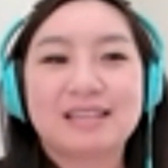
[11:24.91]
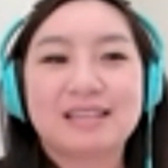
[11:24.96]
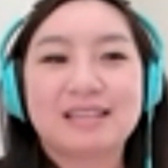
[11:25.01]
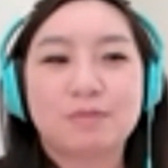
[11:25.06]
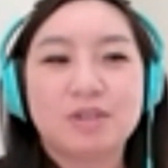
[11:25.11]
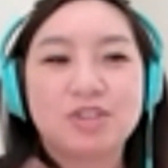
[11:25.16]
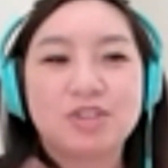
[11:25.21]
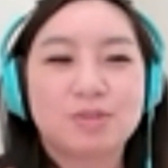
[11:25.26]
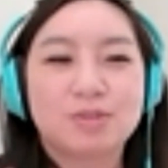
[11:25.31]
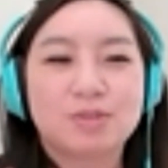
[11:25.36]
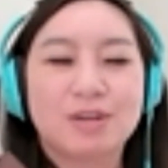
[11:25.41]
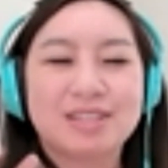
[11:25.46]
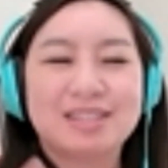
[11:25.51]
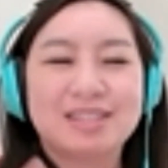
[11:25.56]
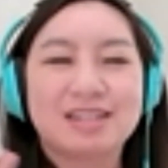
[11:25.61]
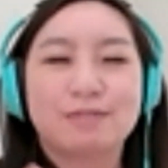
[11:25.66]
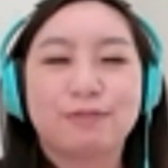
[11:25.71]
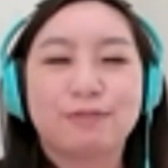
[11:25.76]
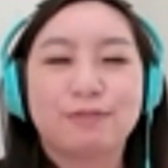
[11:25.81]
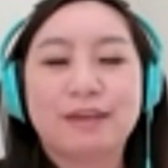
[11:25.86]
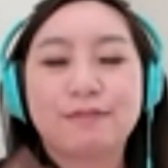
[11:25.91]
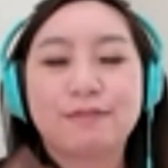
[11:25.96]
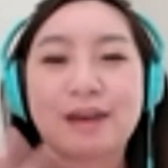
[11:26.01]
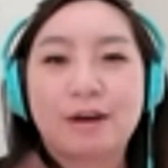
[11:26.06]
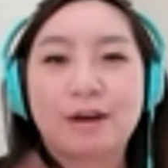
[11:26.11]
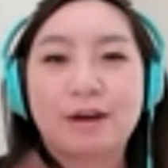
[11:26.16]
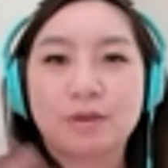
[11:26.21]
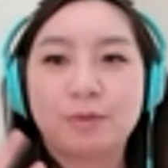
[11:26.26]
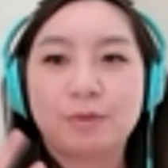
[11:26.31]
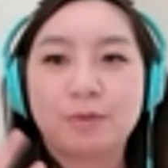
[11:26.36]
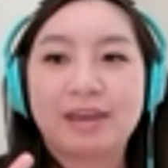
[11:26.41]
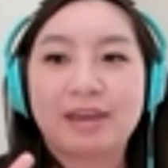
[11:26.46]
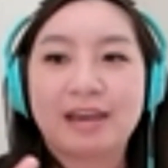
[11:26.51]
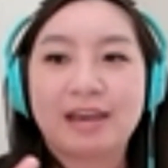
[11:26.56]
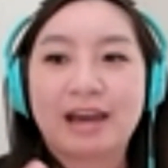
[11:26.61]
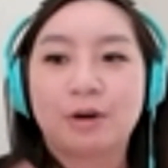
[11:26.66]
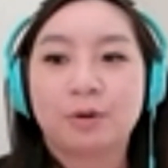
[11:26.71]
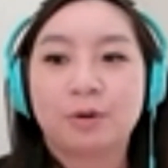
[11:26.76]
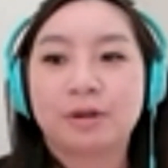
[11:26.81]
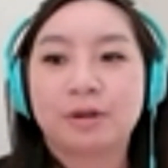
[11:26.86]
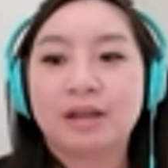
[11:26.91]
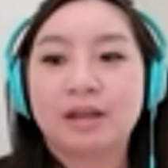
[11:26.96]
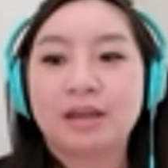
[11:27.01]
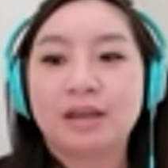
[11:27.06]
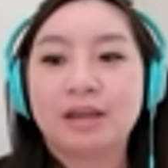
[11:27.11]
And we just wanted to reevaluate our